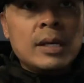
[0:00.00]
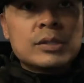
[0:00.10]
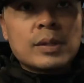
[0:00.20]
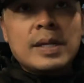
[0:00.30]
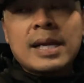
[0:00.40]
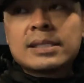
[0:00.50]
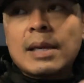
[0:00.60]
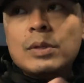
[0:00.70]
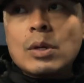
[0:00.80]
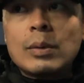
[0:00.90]
So the next
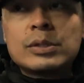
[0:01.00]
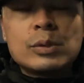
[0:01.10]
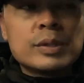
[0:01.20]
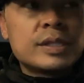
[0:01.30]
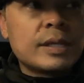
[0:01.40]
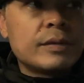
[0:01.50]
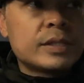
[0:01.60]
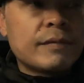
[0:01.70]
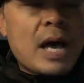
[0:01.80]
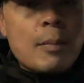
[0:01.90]
time you go into a
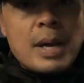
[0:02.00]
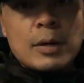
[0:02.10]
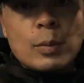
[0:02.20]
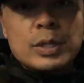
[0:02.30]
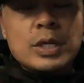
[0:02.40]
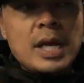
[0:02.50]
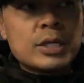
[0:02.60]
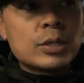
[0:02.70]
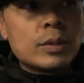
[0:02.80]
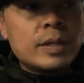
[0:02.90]
series of outbound
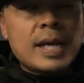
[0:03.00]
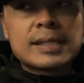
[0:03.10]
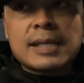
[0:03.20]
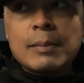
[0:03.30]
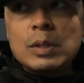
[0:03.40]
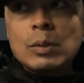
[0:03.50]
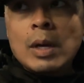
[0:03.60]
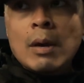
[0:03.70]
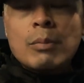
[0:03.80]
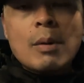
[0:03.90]
origination, or the next time you
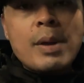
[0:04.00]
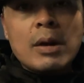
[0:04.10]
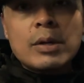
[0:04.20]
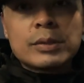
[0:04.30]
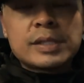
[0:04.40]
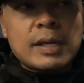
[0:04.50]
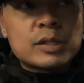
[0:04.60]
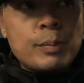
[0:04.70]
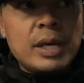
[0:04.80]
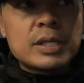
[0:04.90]
prepare your
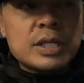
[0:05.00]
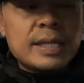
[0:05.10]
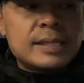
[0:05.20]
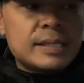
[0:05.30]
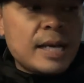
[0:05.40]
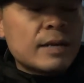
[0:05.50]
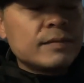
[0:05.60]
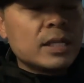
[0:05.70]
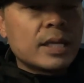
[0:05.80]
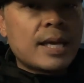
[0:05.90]
sales pitch, instead
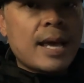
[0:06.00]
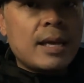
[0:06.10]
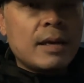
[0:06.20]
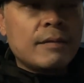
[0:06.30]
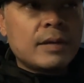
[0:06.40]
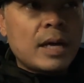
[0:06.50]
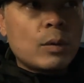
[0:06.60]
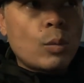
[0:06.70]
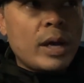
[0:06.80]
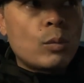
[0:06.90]
of looking at it at
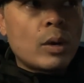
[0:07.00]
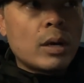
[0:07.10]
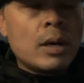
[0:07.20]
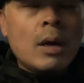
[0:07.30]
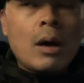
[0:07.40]
a way where,